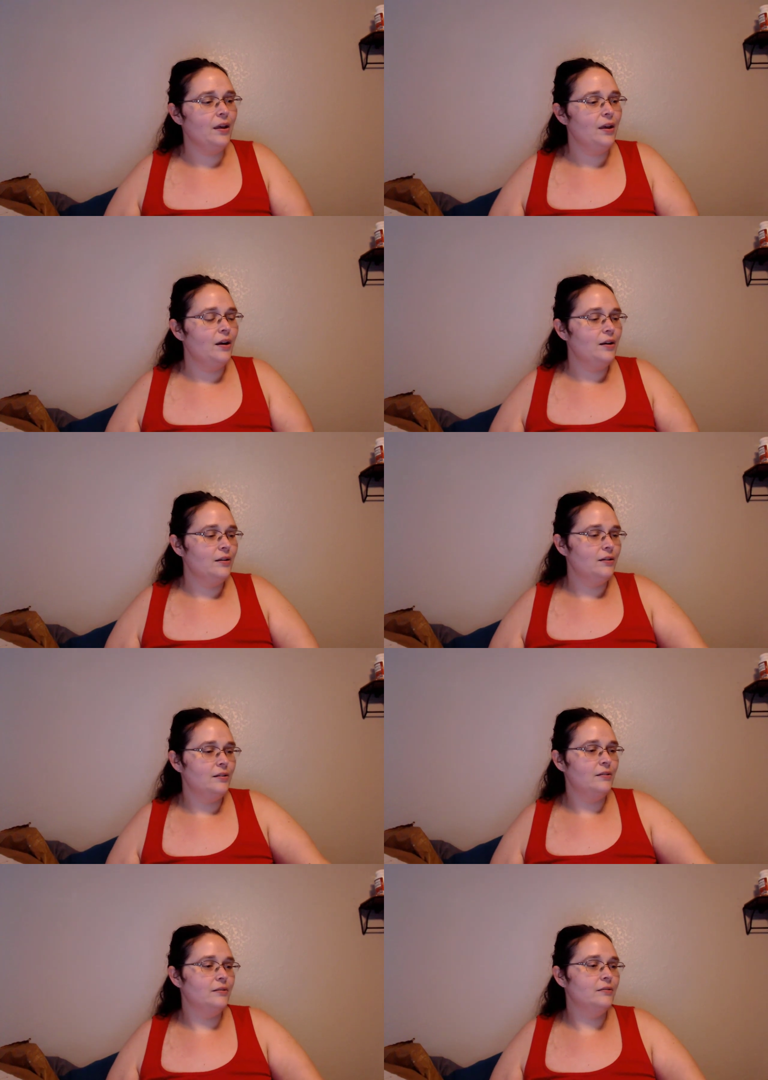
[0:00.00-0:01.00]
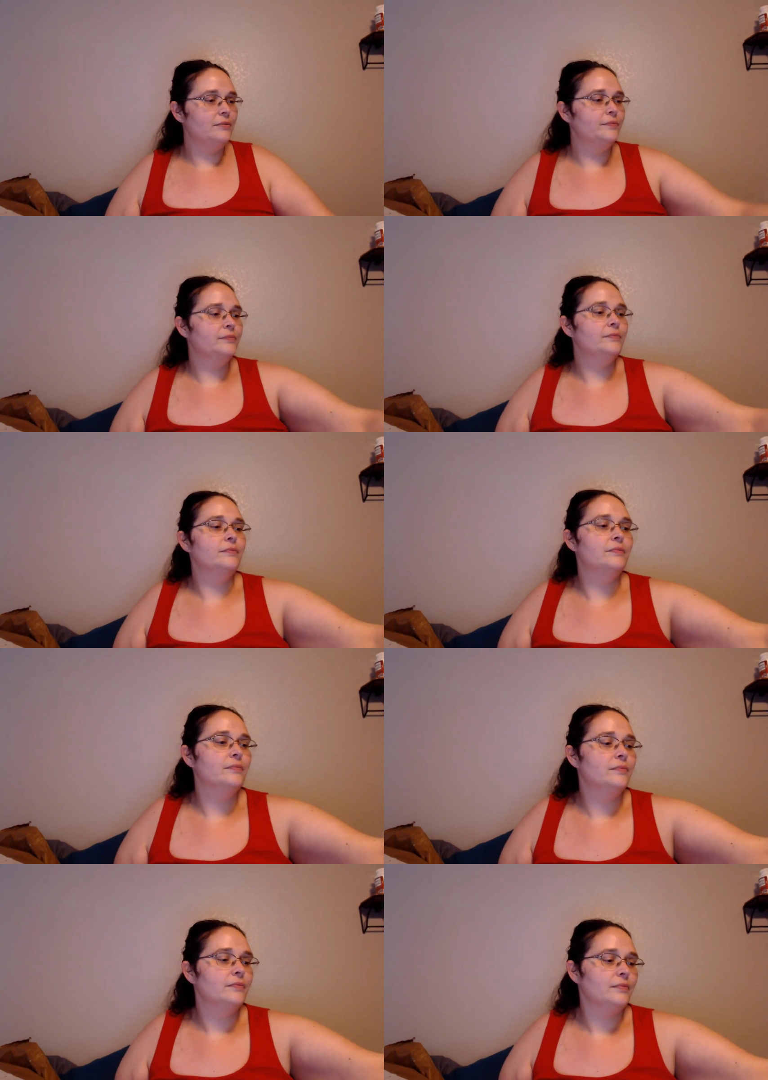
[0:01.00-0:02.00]

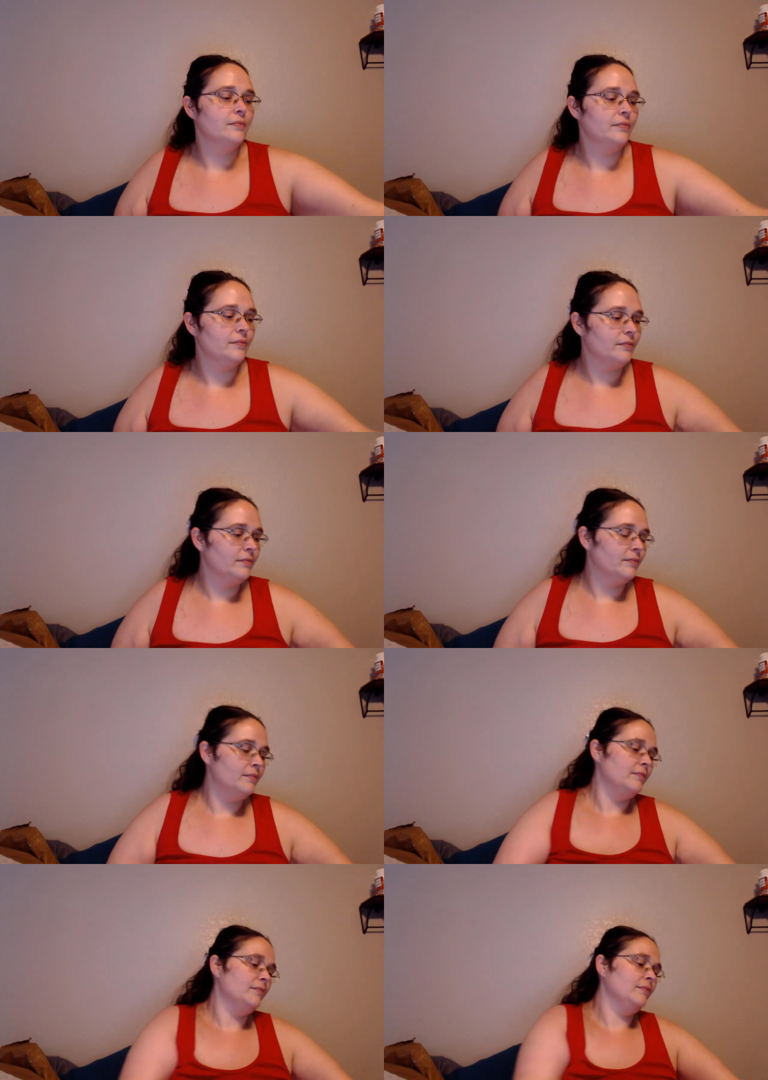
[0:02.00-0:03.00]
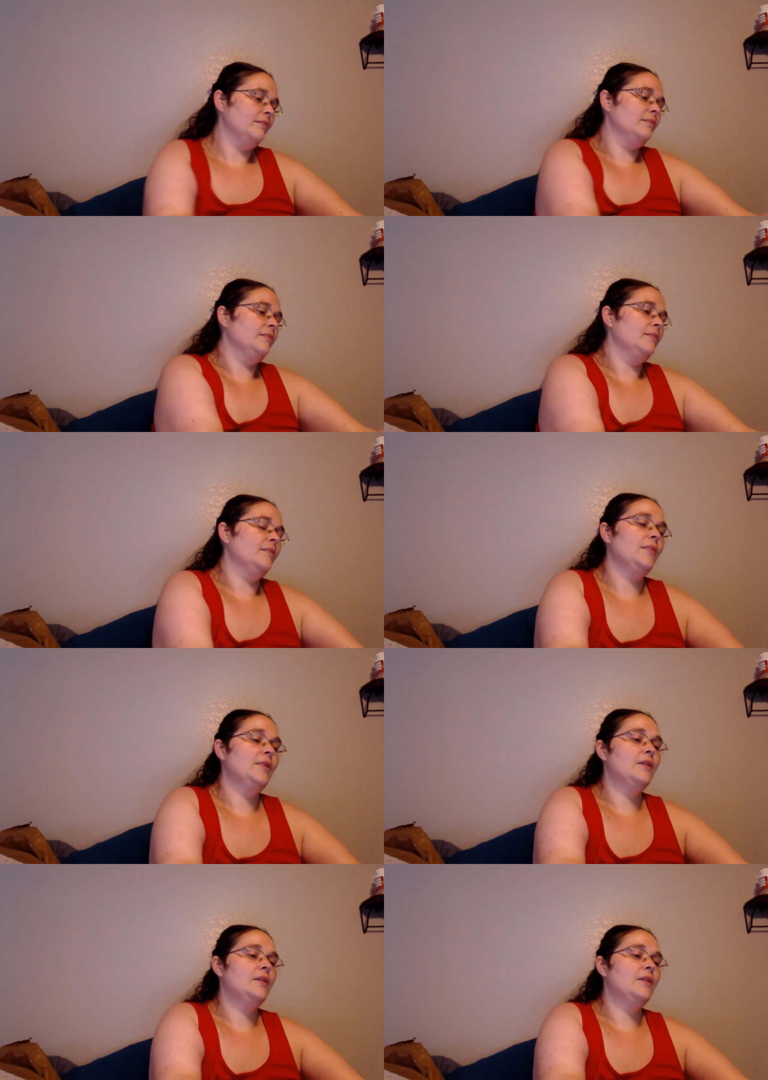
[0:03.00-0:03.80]
Nobody speaks.